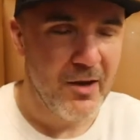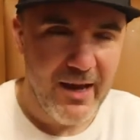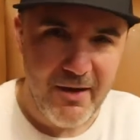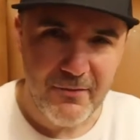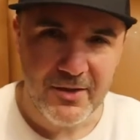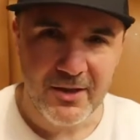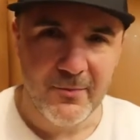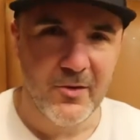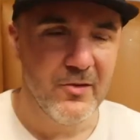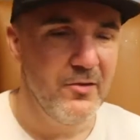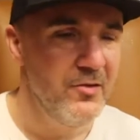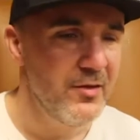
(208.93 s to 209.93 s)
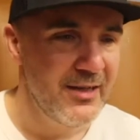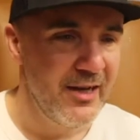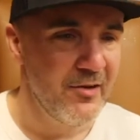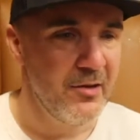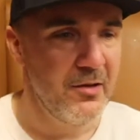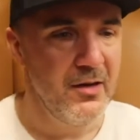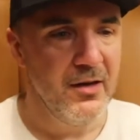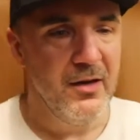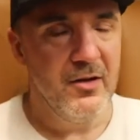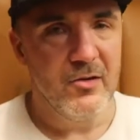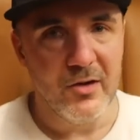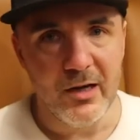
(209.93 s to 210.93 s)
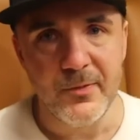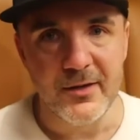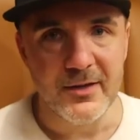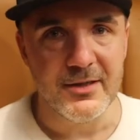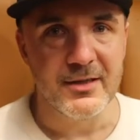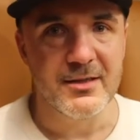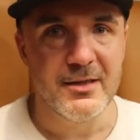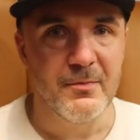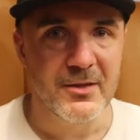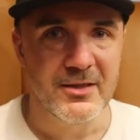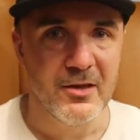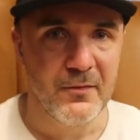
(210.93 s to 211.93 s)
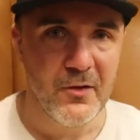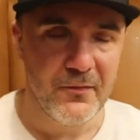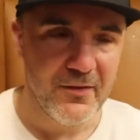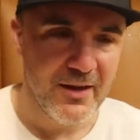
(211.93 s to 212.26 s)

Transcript: But every time I got knocked down, I got up and I dusted myself off,